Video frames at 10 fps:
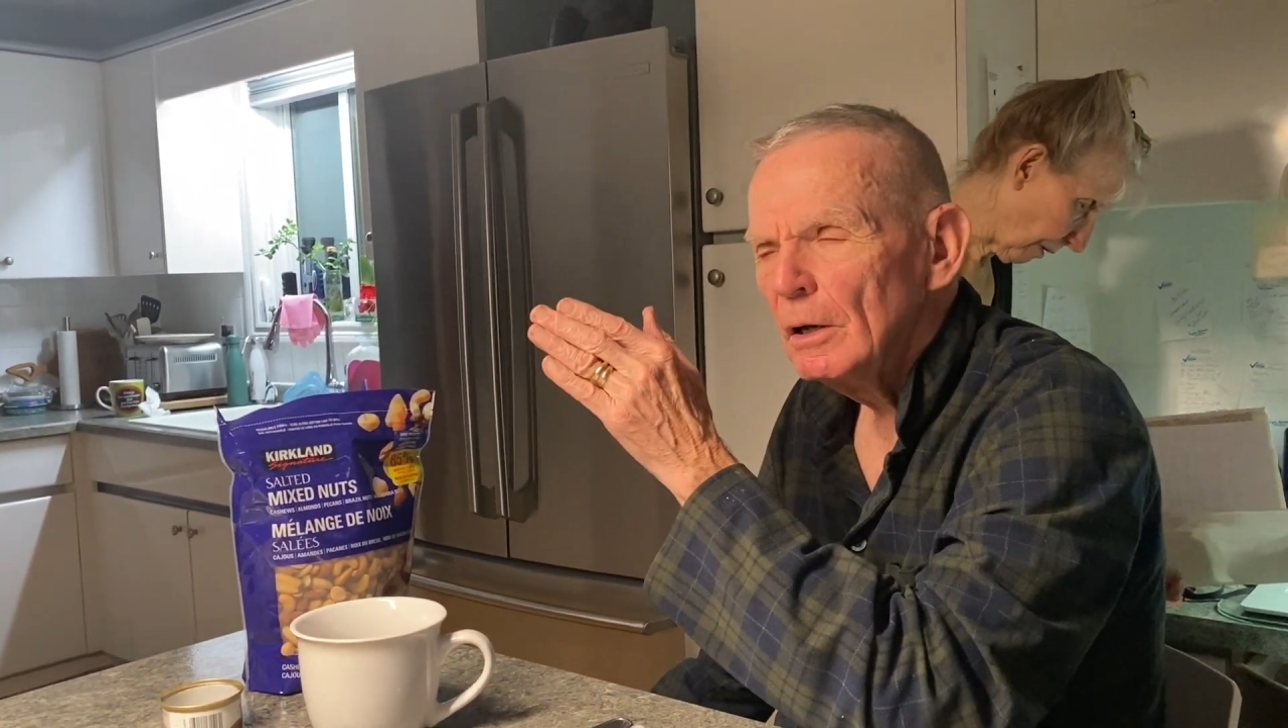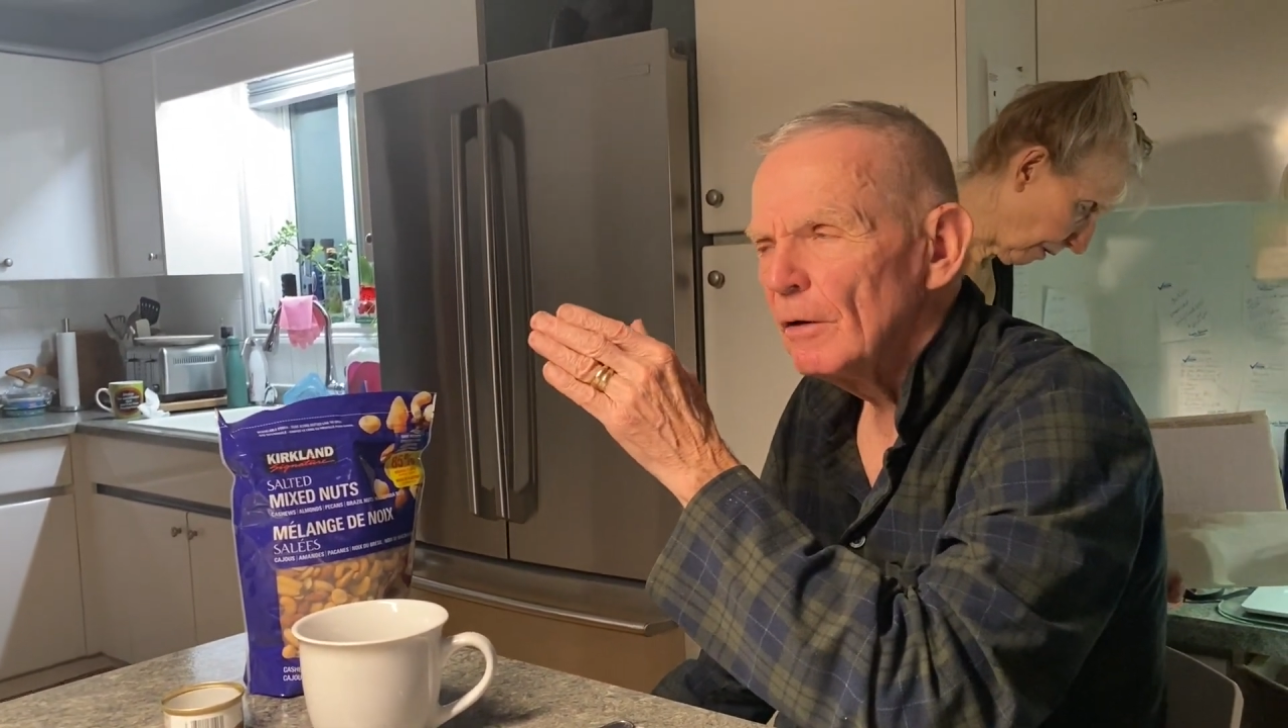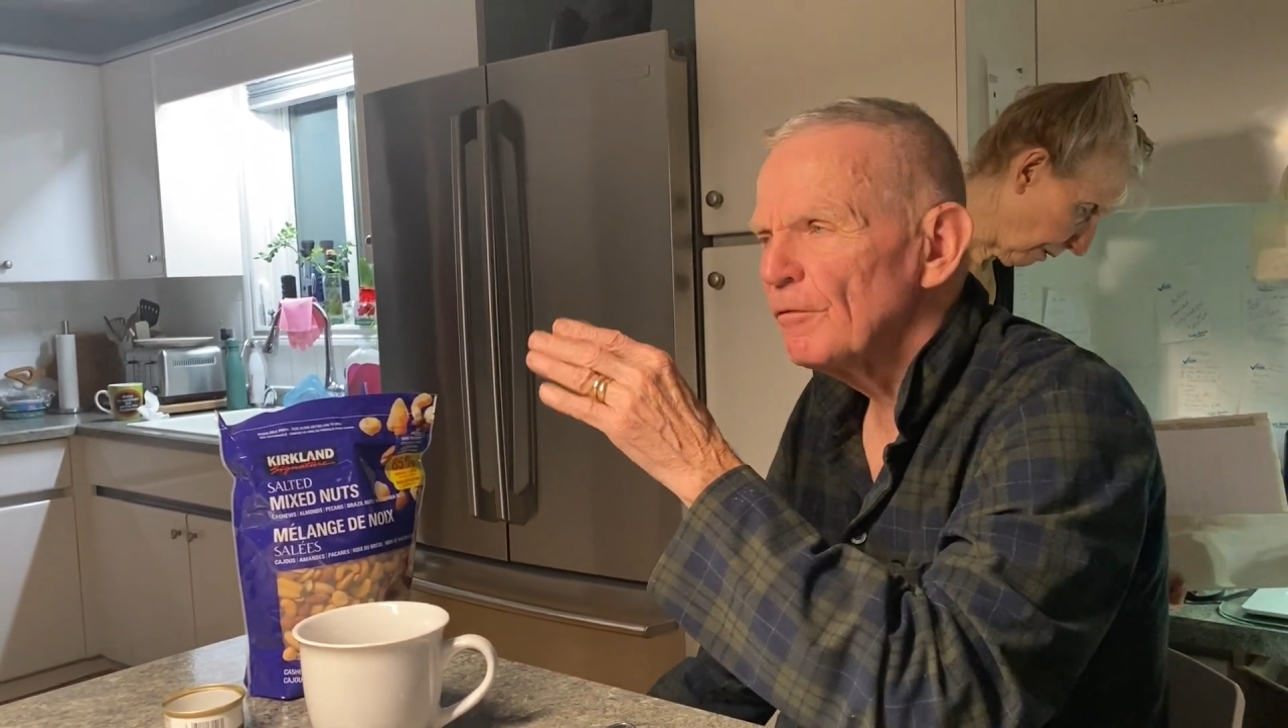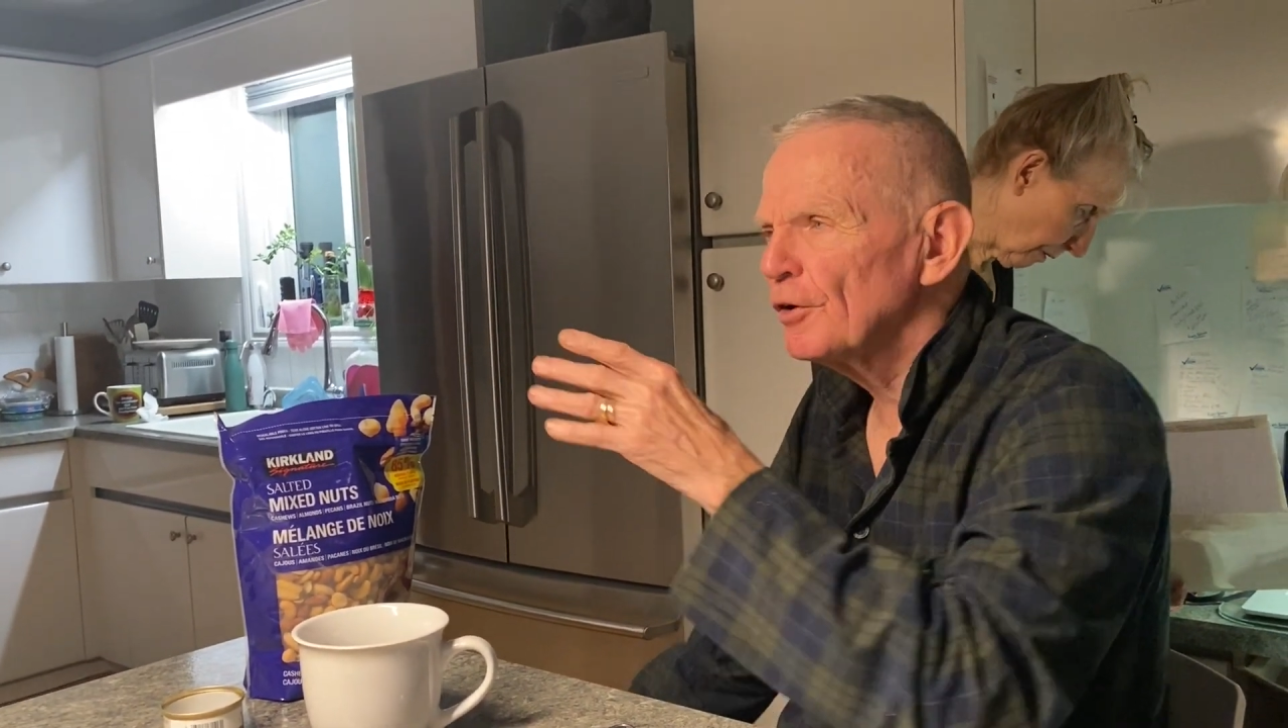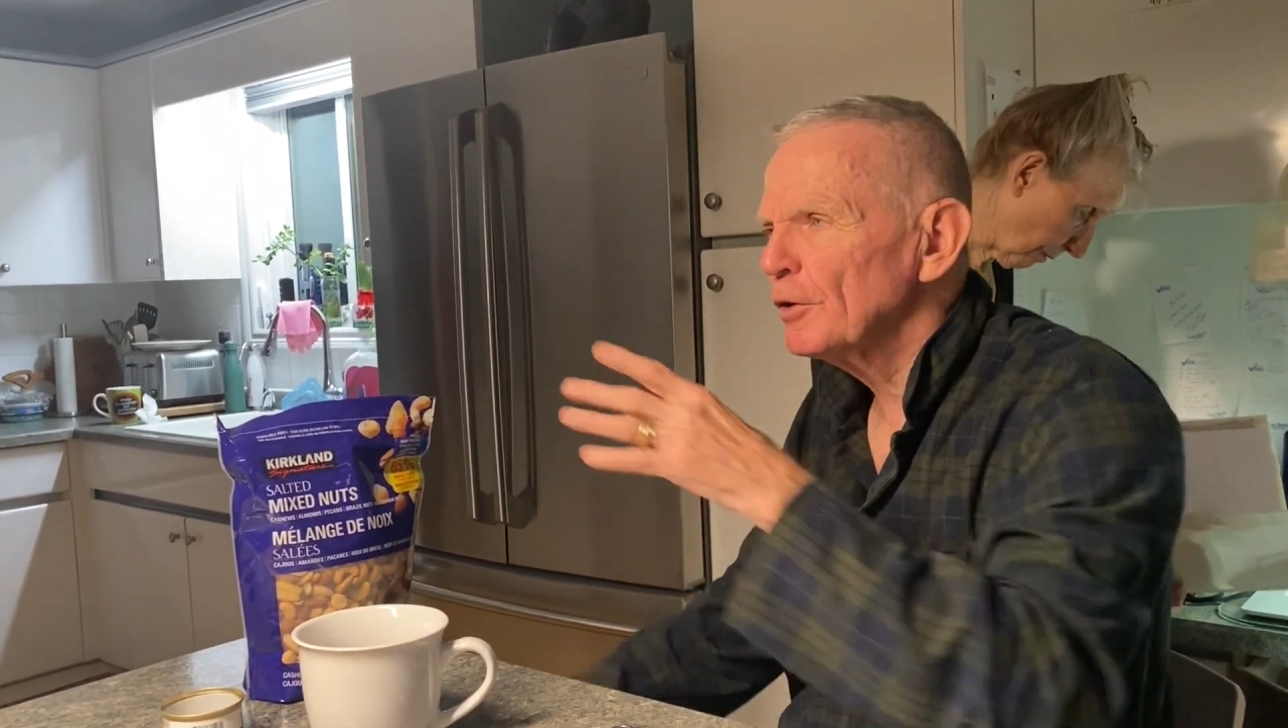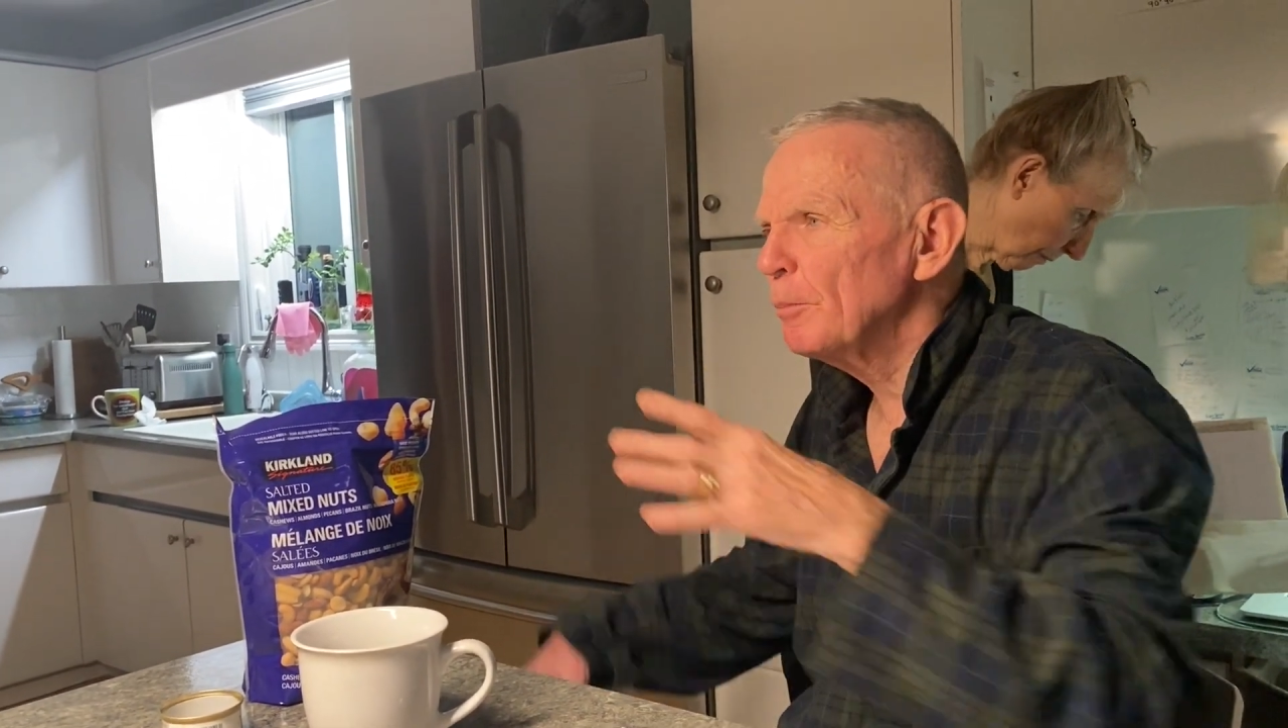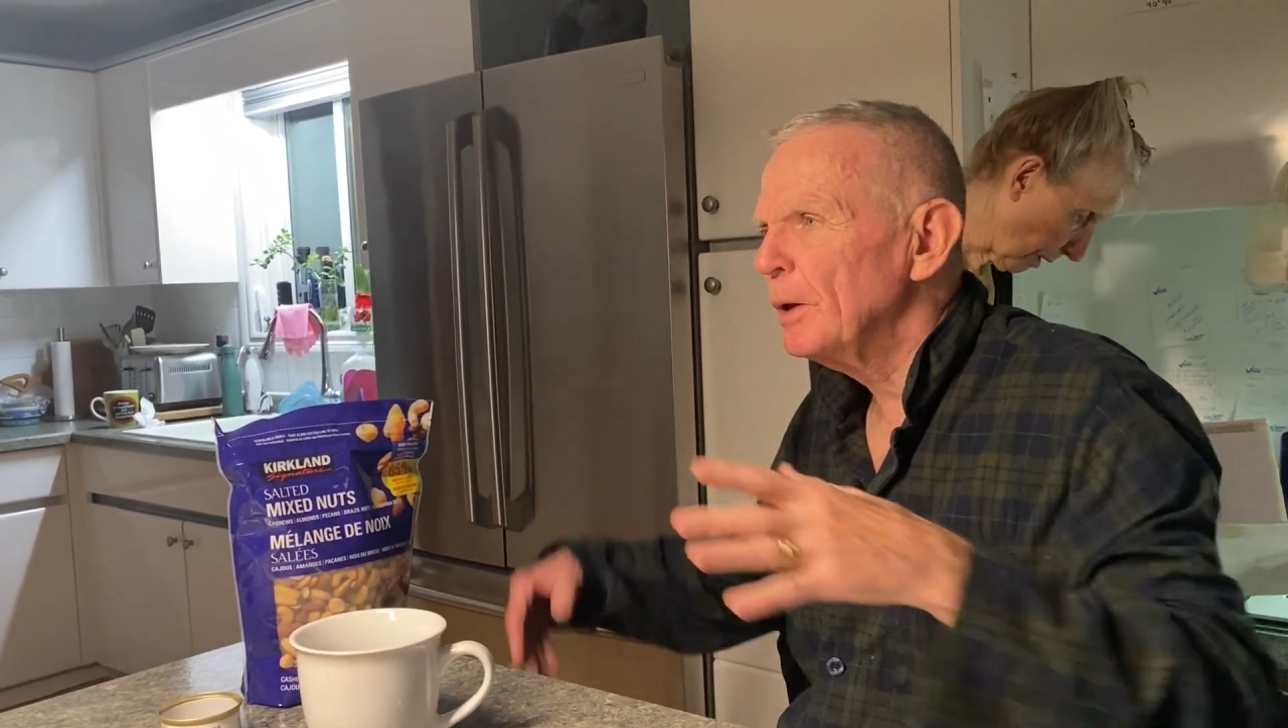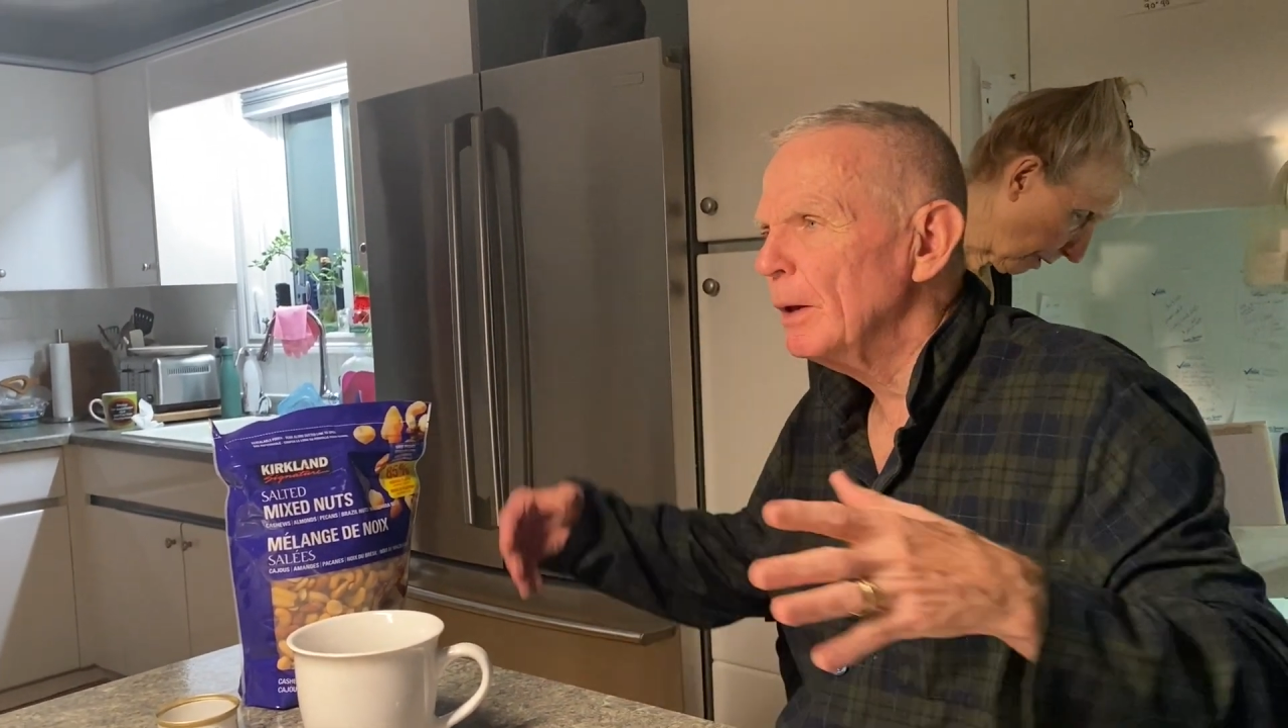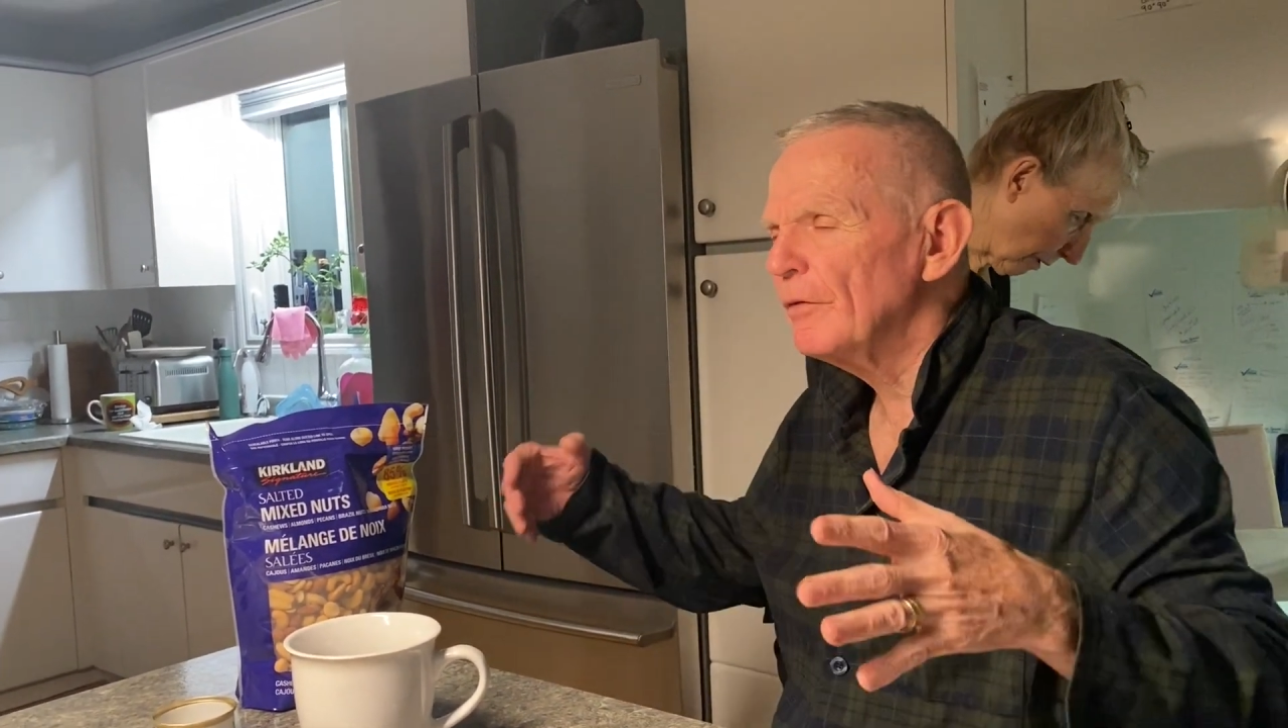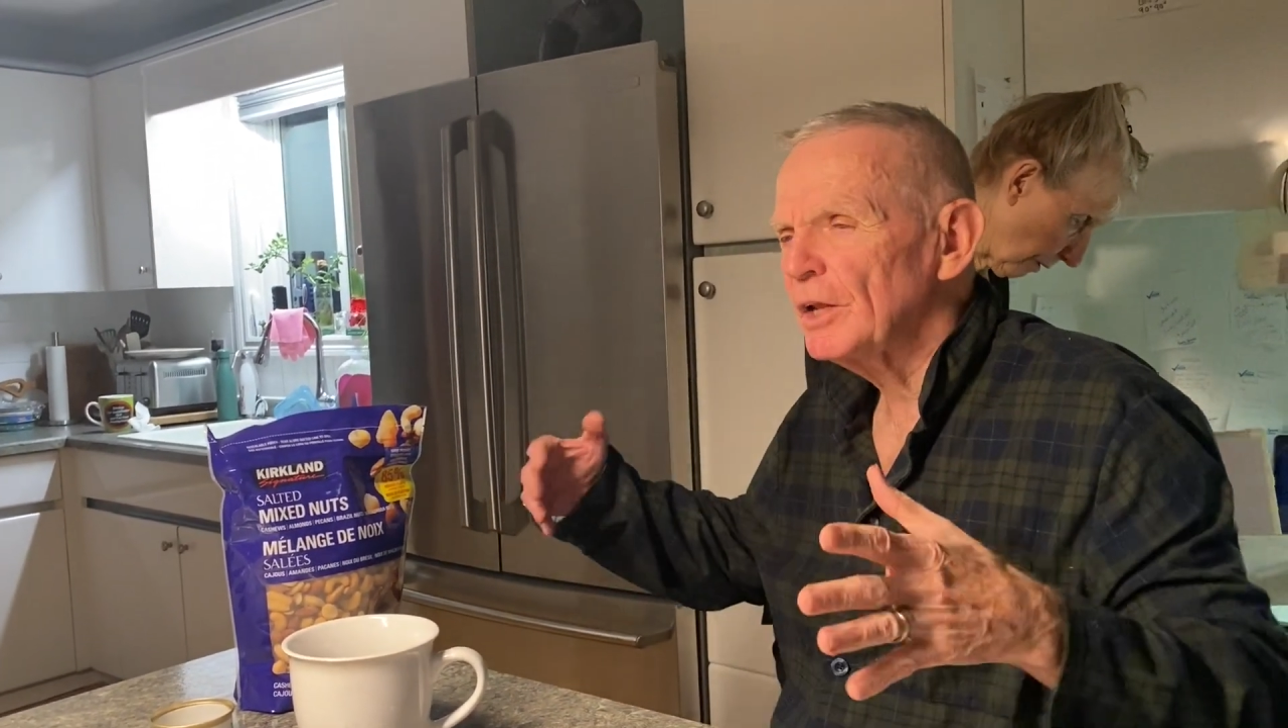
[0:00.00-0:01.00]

for the people. The